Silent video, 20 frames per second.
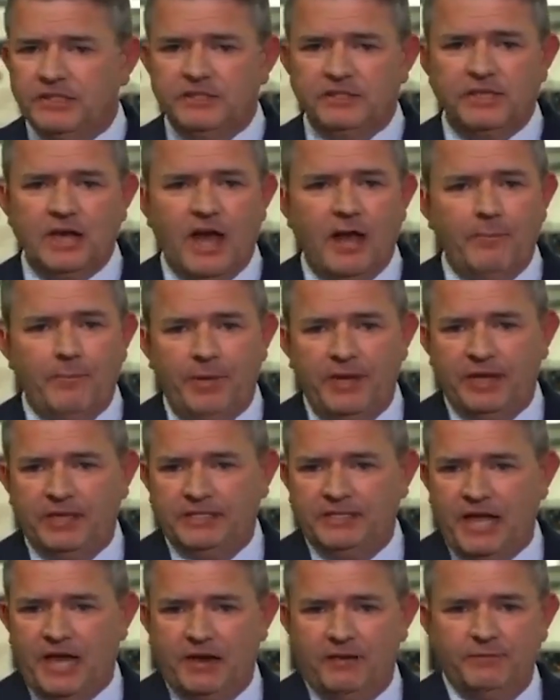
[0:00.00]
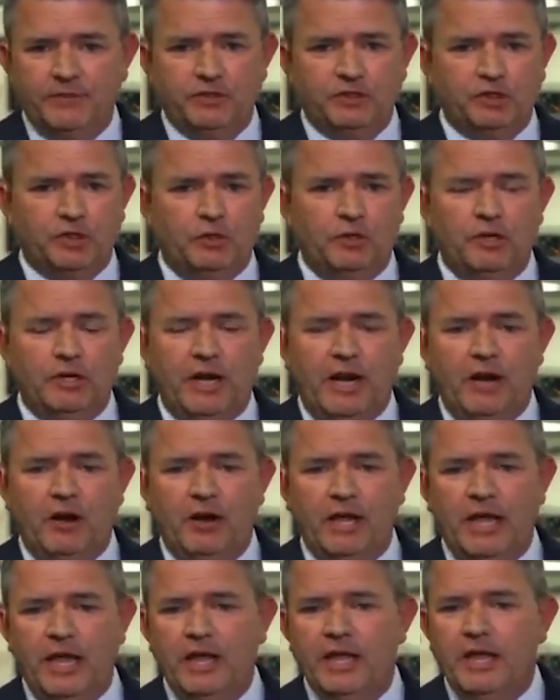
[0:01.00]
This is not picked out of a certain
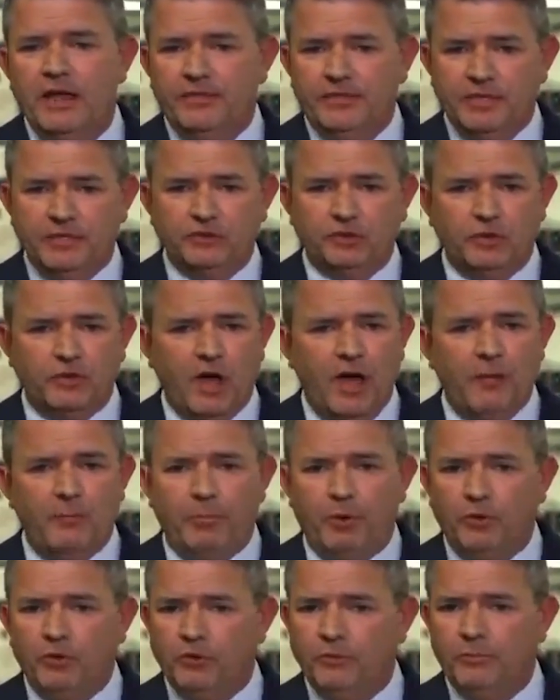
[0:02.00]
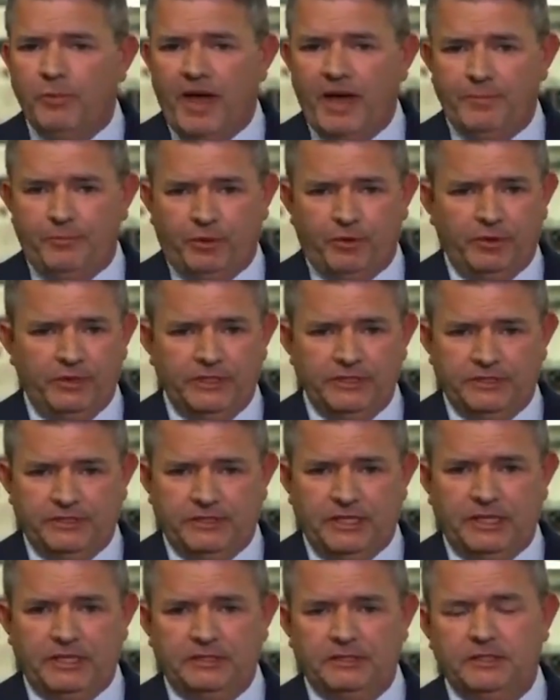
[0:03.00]
area. These are not pulled by
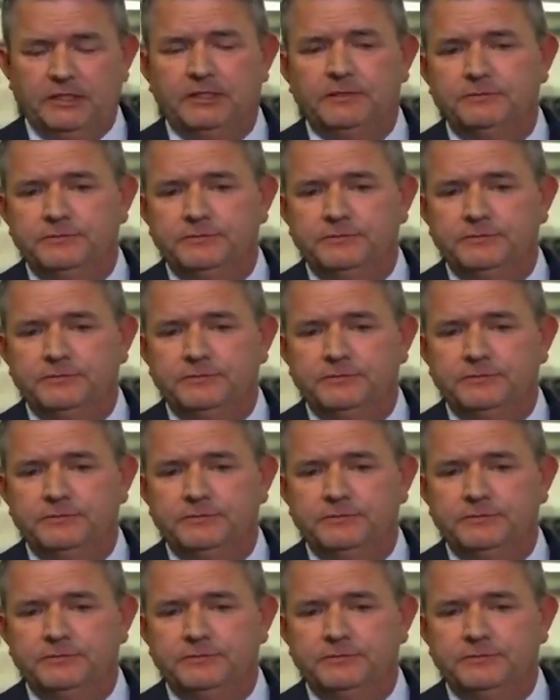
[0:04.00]
precinct.